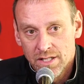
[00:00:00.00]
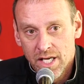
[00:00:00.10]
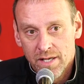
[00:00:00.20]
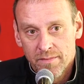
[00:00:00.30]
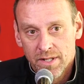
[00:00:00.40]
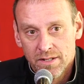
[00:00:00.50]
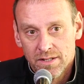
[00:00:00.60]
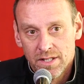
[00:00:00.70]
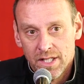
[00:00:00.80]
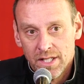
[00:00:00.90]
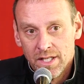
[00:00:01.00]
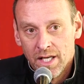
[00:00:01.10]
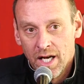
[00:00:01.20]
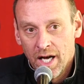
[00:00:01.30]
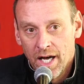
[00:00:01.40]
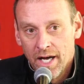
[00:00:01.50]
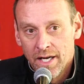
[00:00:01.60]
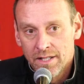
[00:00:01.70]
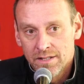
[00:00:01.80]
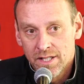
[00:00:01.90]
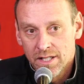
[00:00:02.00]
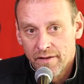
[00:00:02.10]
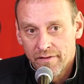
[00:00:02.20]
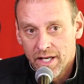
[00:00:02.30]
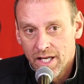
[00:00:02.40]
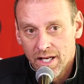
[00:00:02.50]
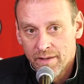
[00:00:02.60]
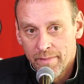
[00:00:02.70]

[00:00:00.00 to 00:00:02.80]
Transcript: team, significantly